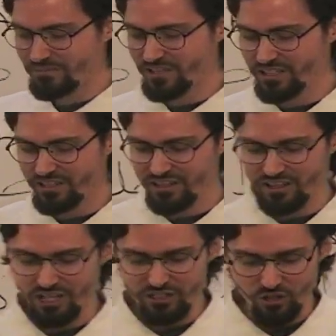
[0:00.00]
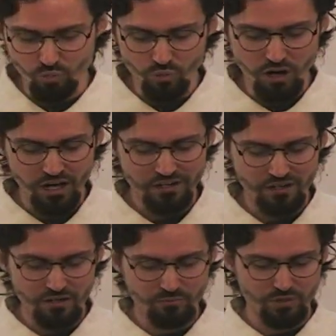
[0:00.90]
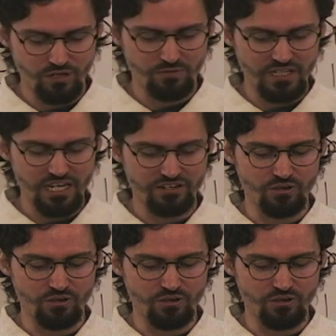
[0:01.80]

the, there is a water purification,